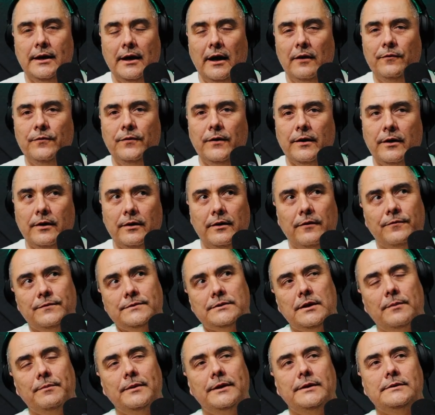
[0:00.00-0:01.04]
I figured if
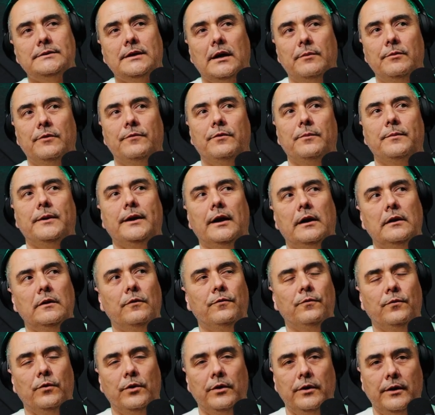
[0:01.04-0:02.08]
somebody's coming from
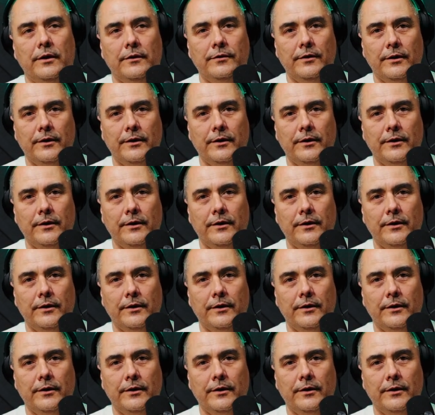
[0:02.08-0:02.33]
California and